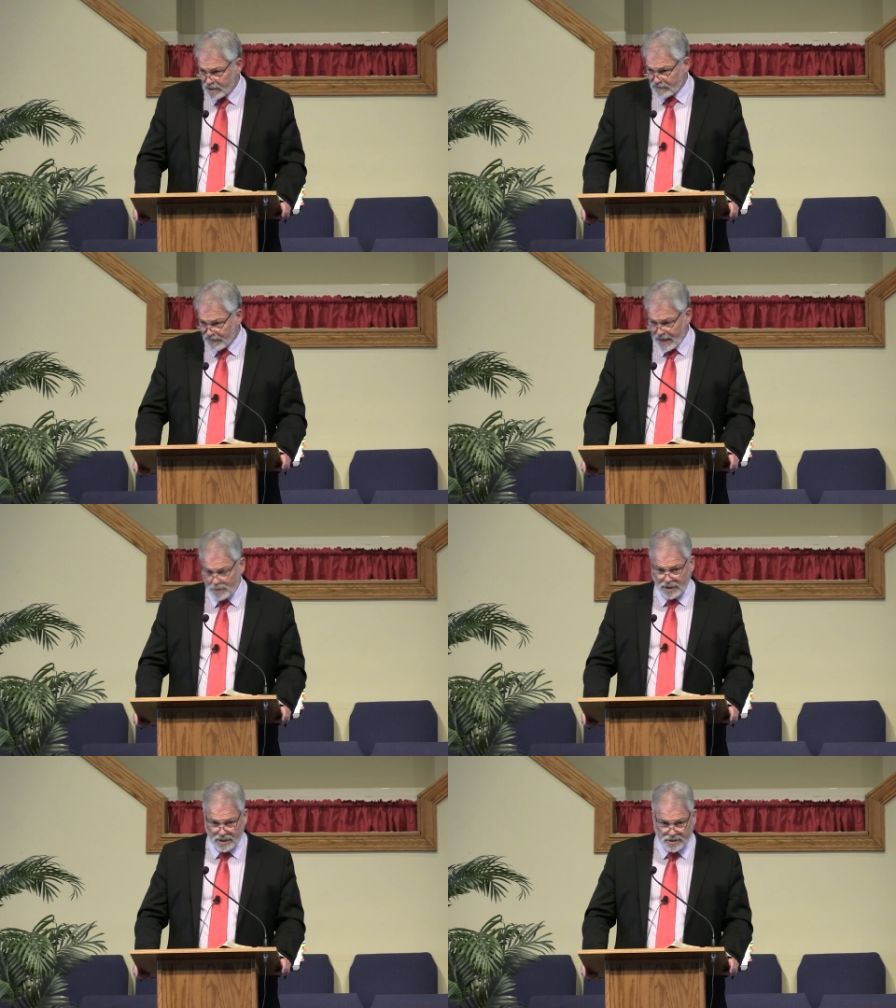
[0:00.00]
our
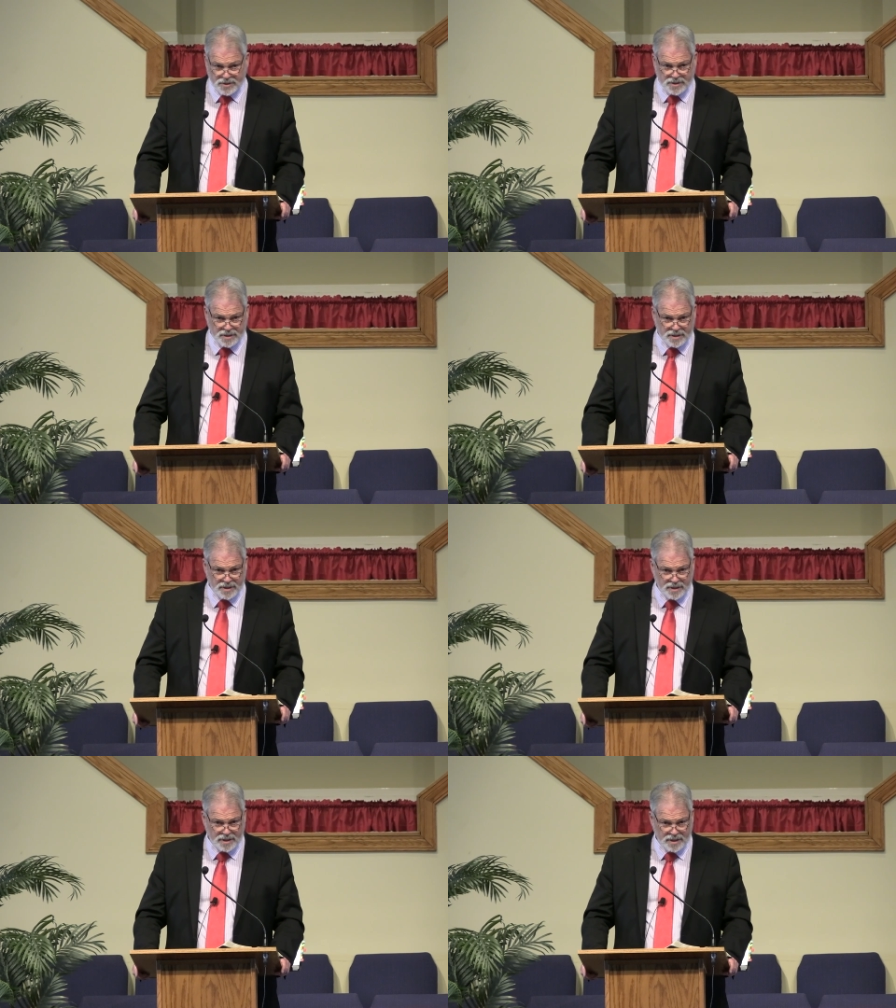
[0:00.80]
families.
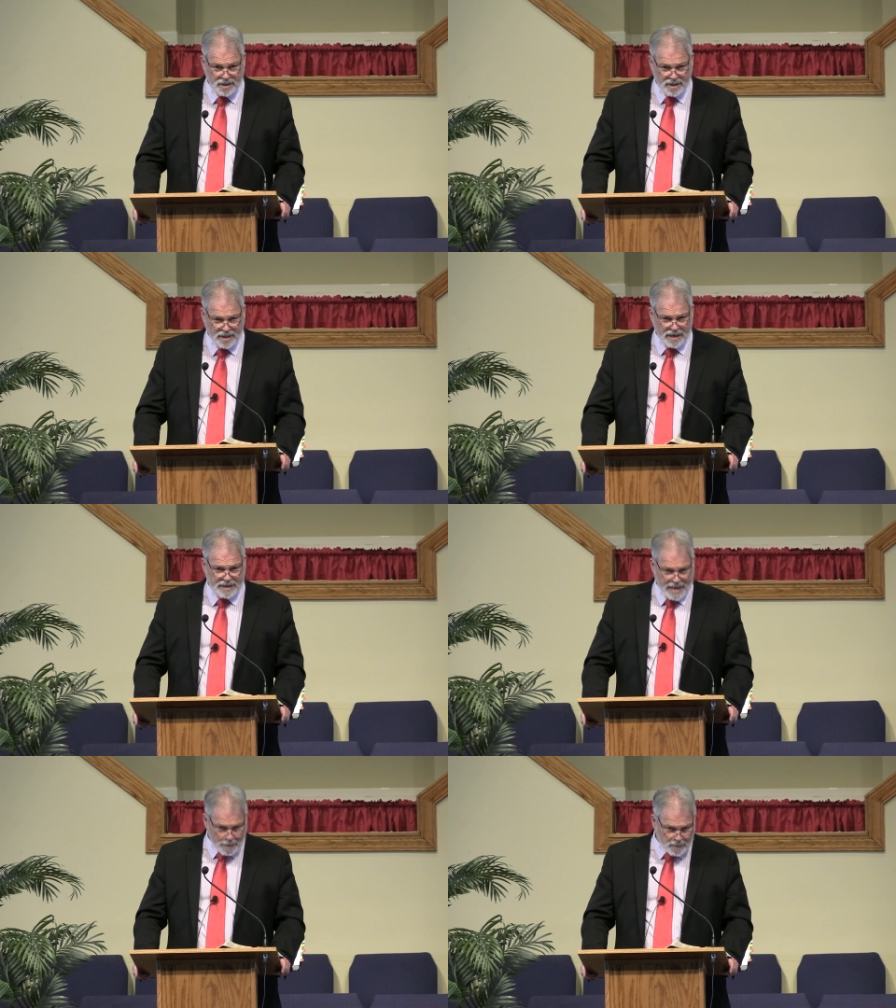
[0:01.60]
And
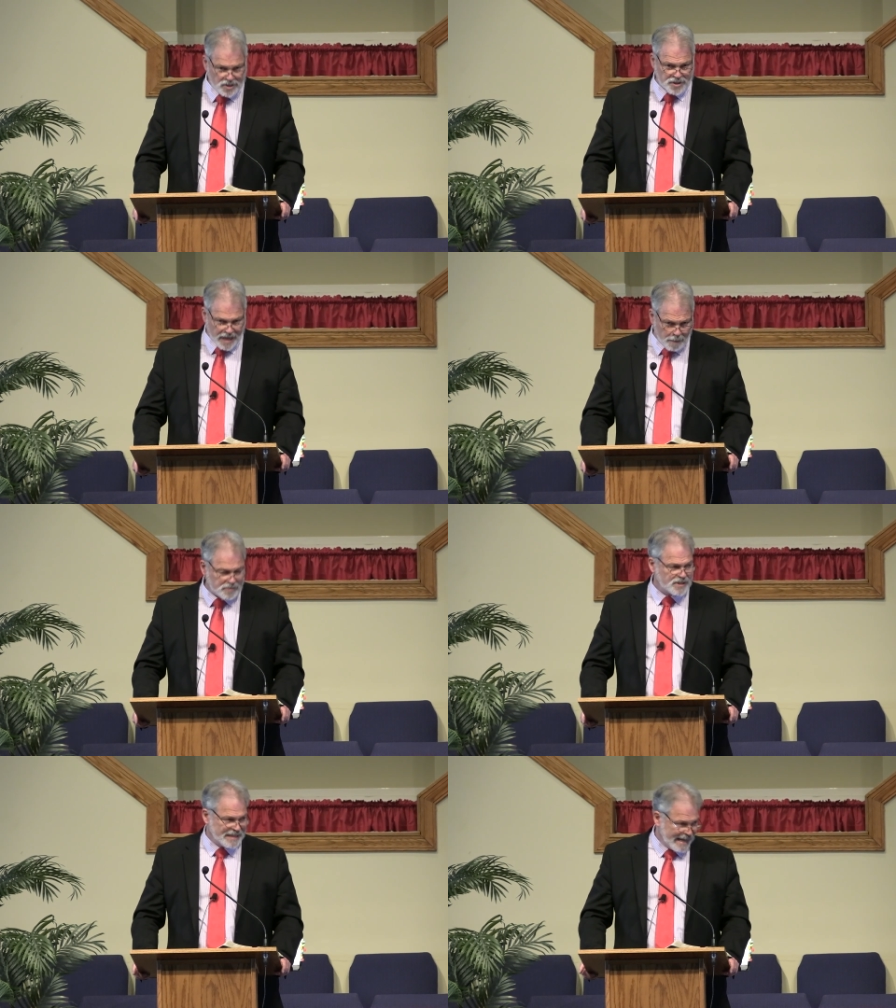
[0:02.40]
that must stop
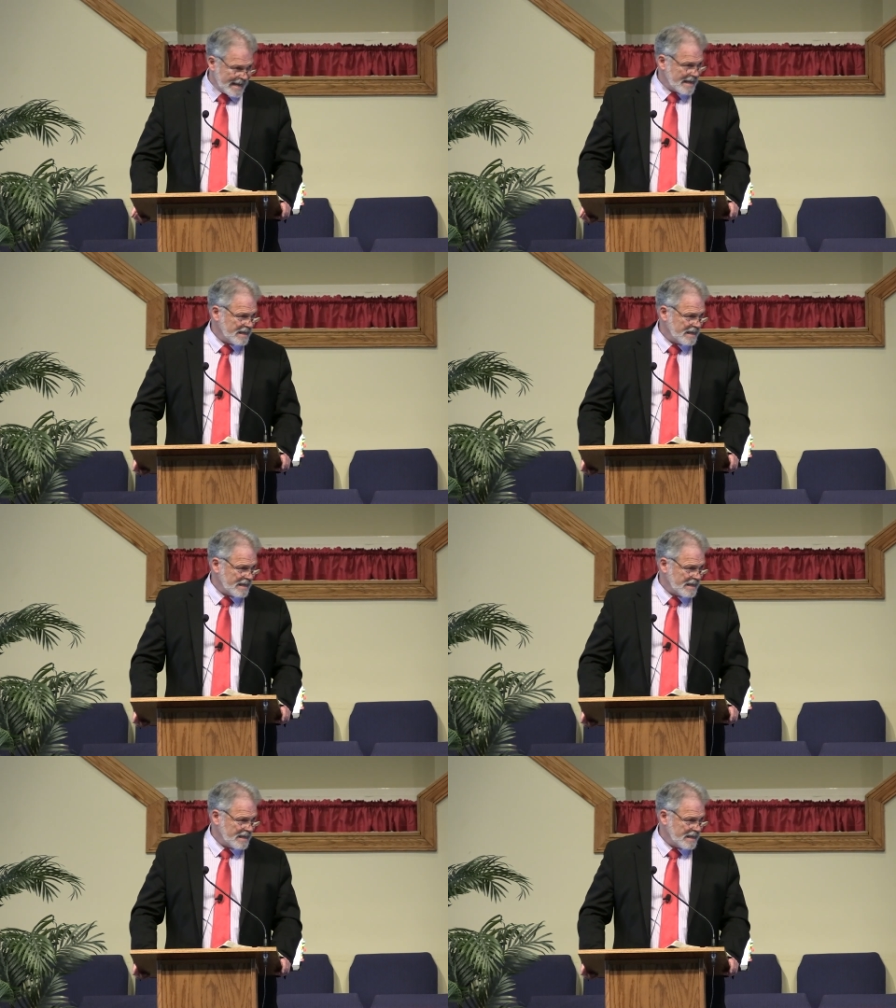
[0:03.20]
today.